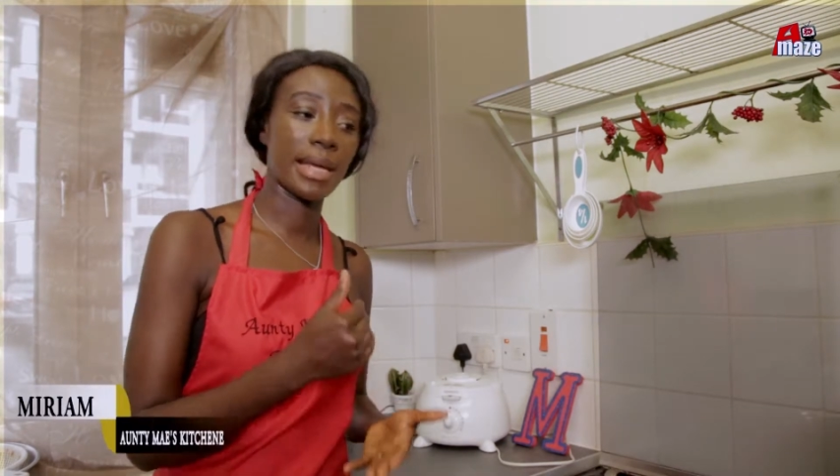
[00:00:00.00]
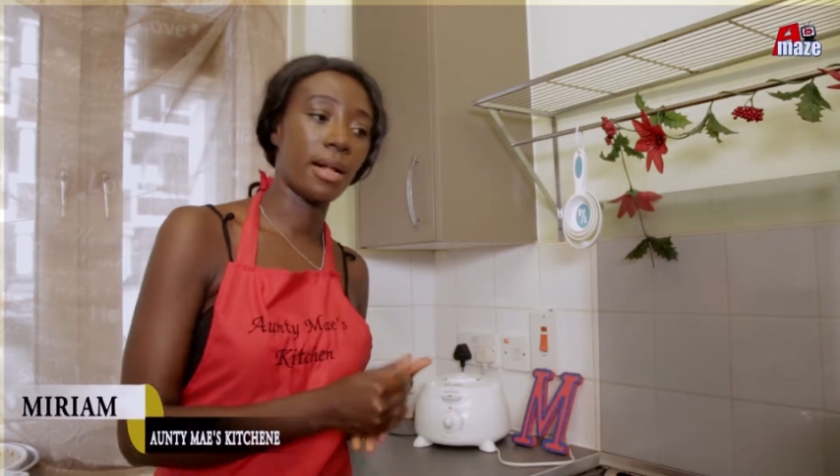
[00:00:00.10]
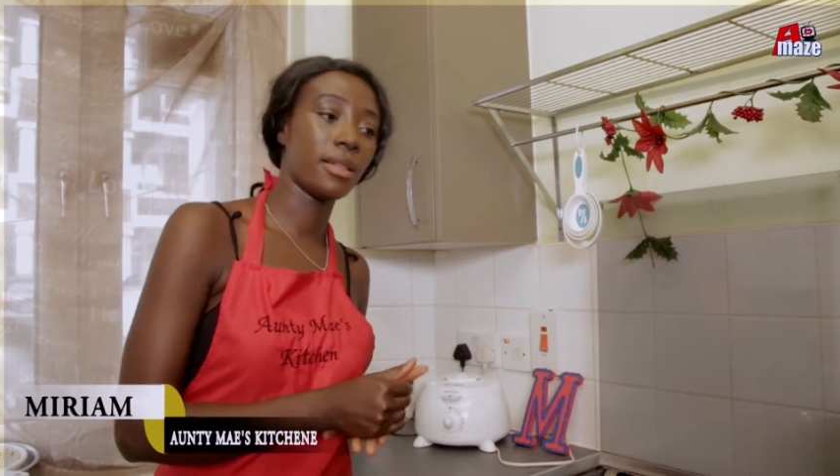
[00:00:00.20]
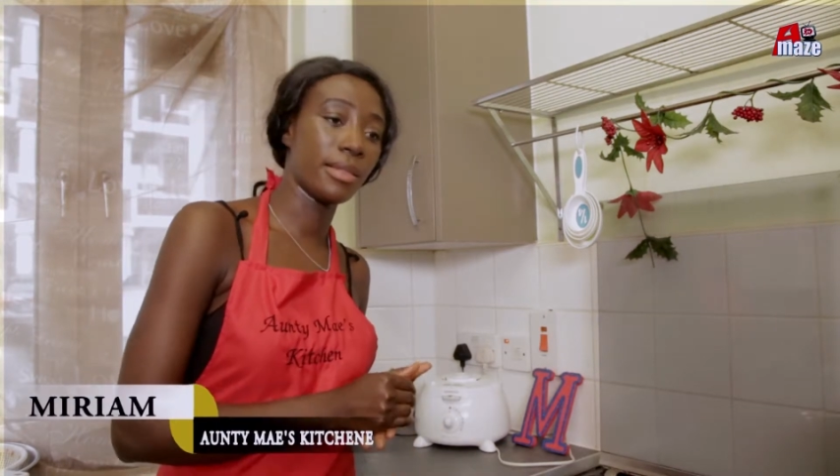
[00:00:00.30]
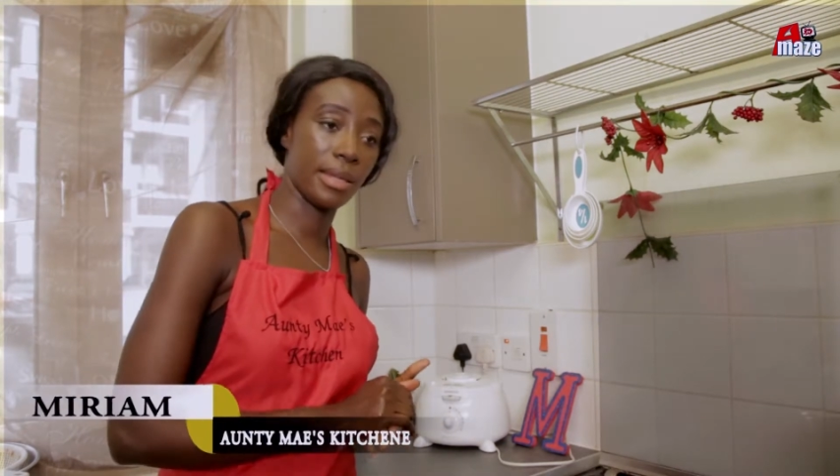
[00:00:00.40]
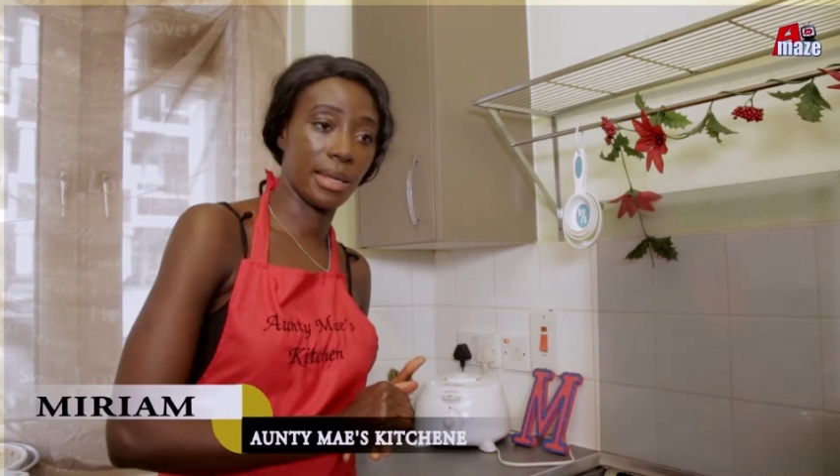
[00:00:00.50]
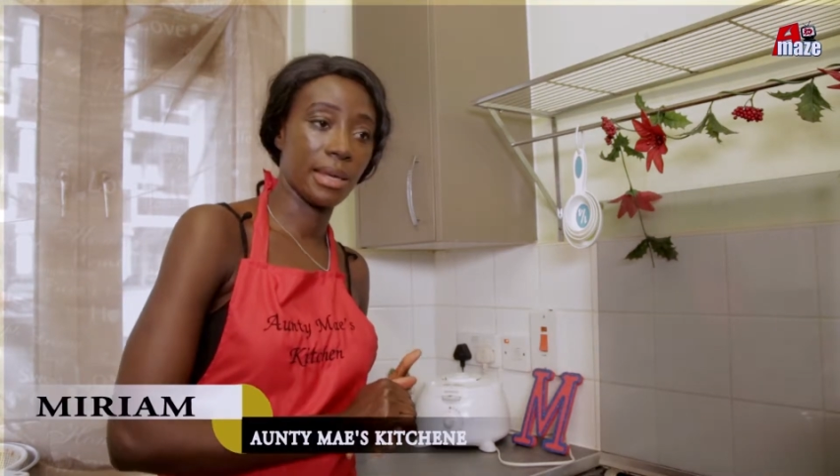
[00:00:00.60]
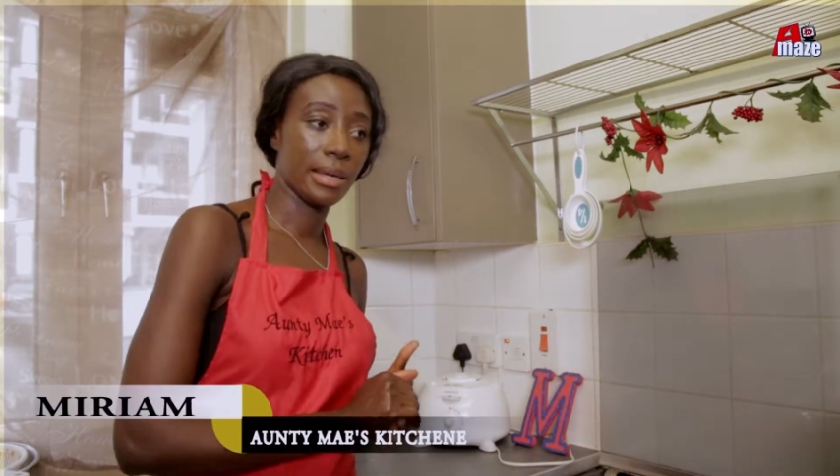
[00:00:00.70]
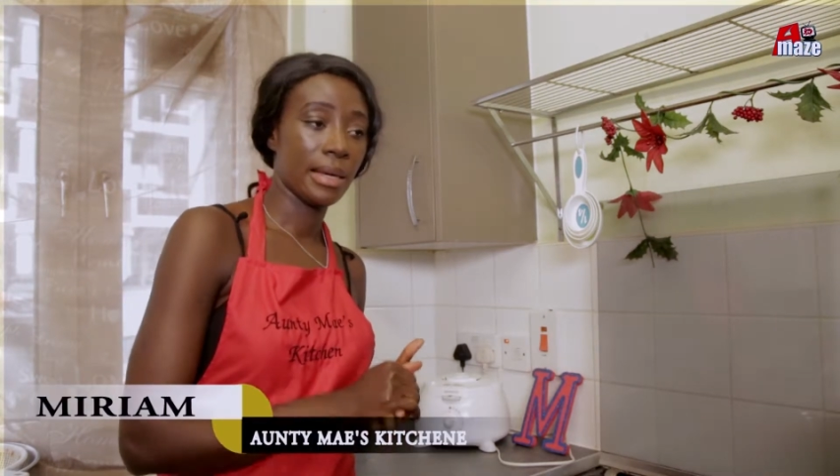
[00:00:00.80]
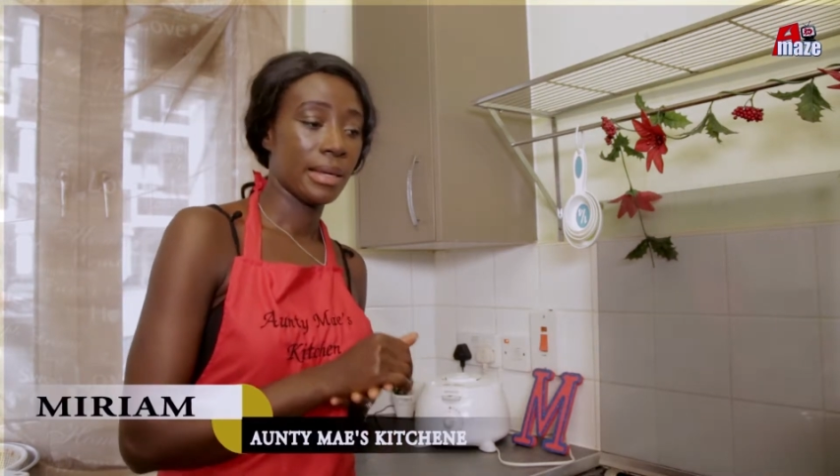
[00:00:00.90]
healthy.
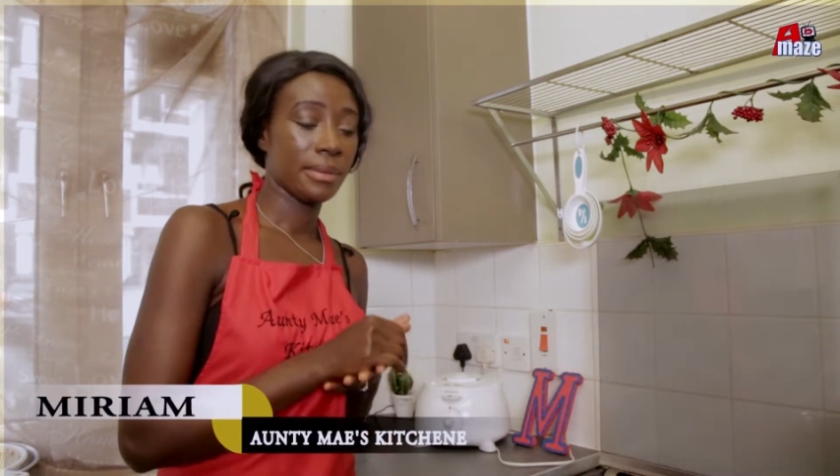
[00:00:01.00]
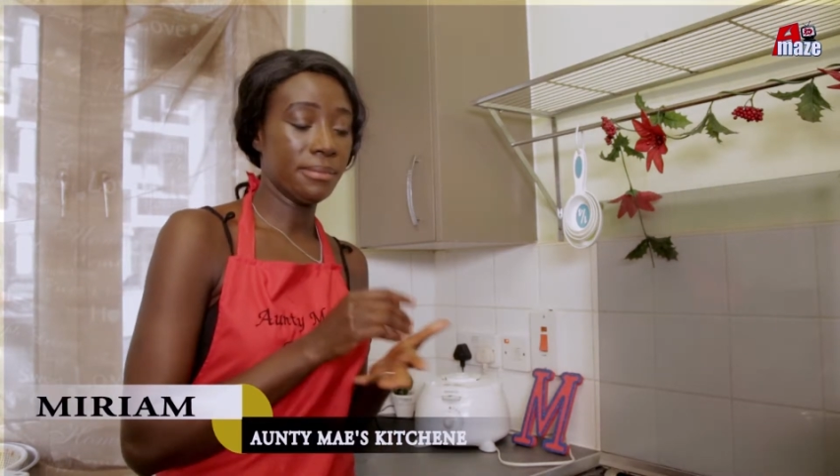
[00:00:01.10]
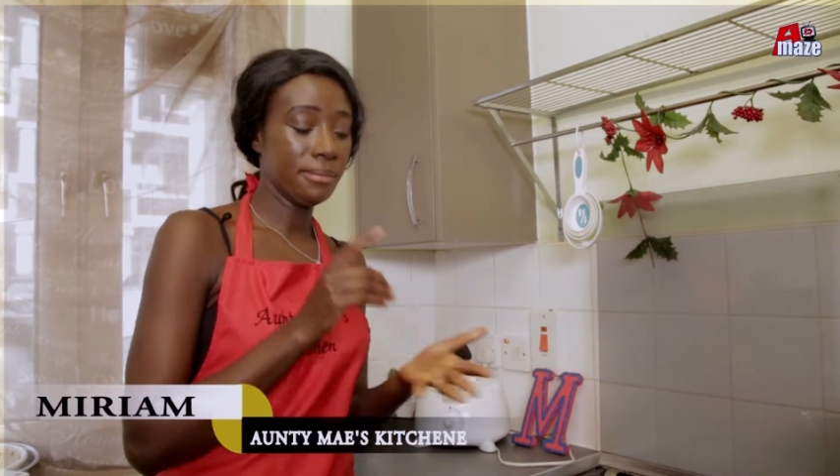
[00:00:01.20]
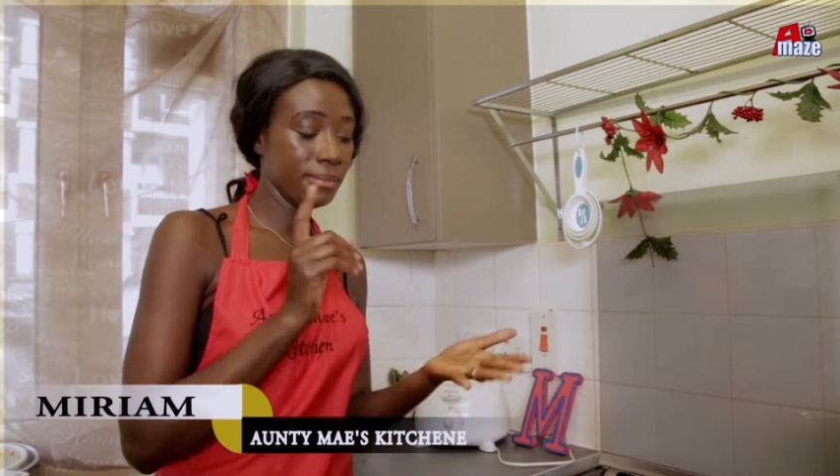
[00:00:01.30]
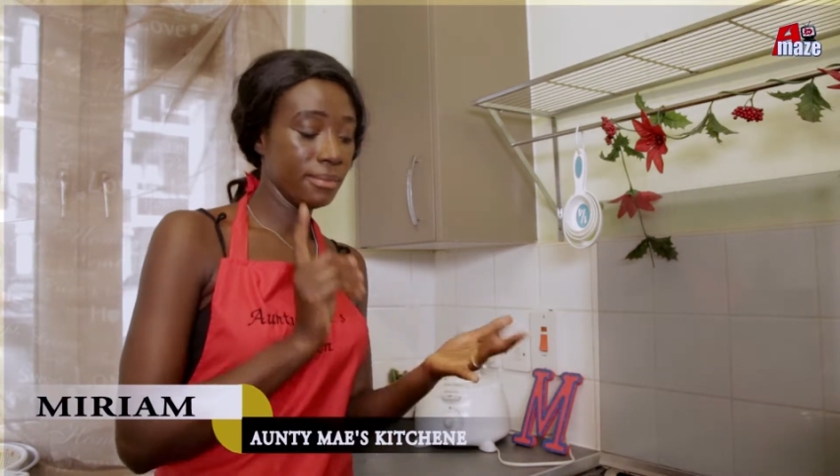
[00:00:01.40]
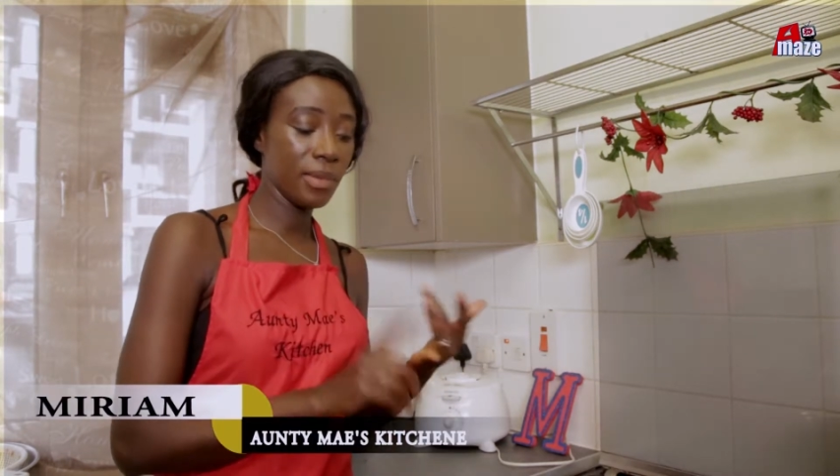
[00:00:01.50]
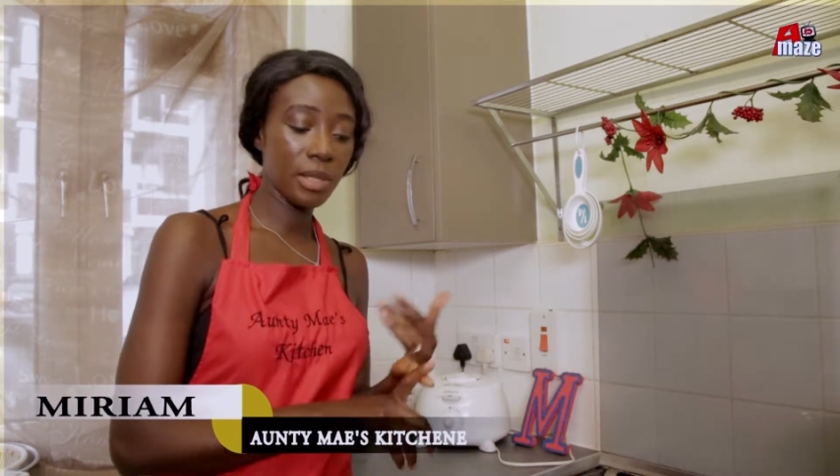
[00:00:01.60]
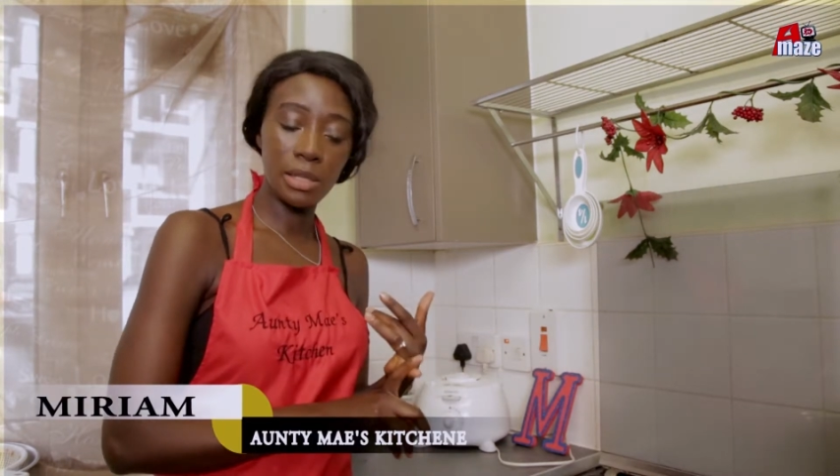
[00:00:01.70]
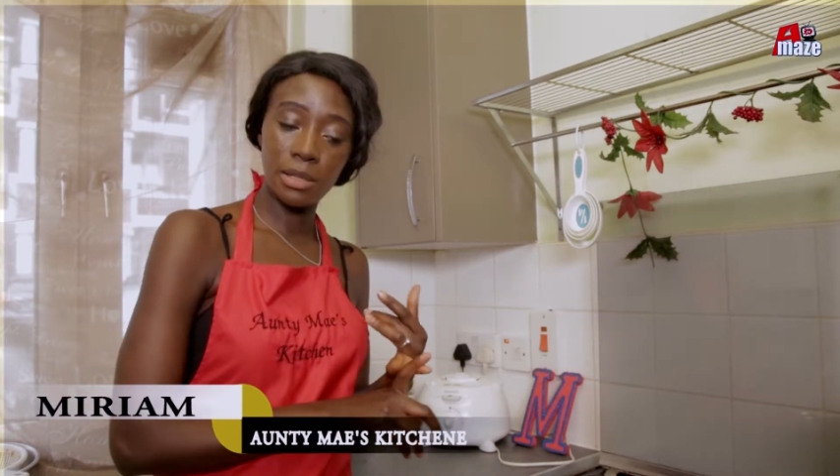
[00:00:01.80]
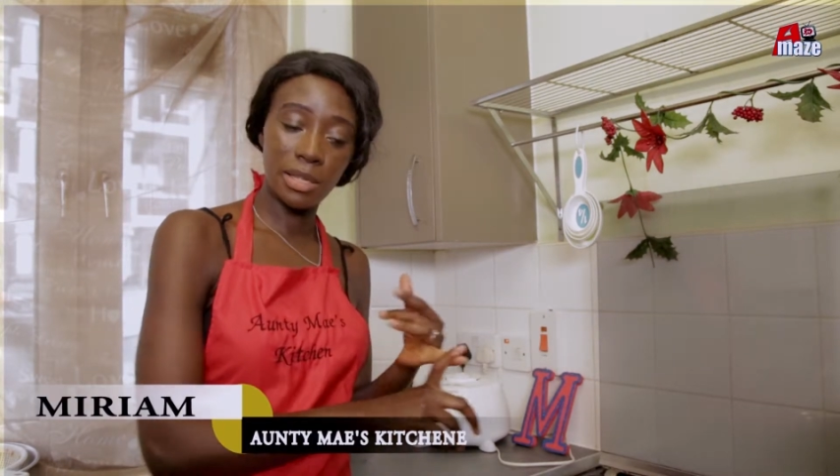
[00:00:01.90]

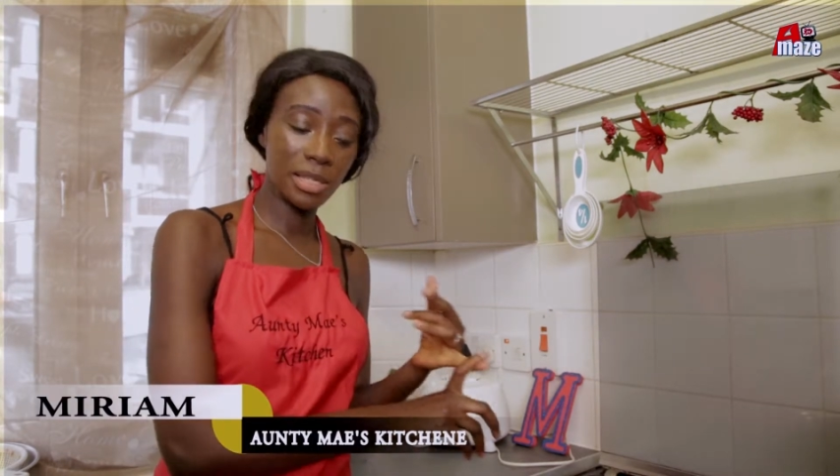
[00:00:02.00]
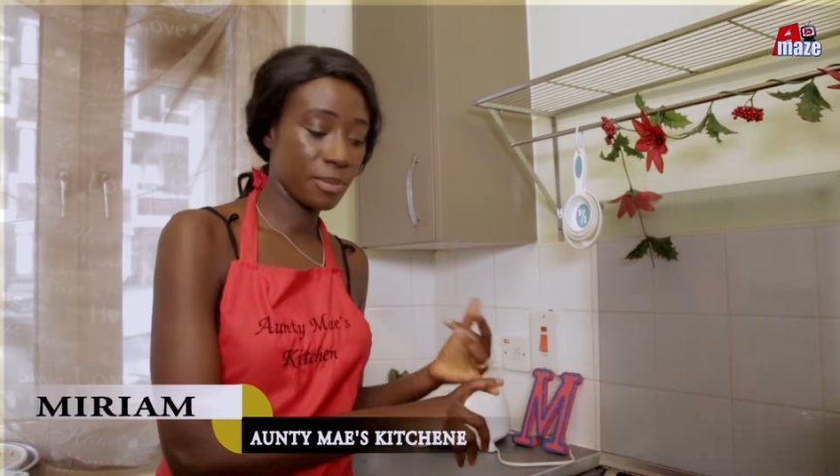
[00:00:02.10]
The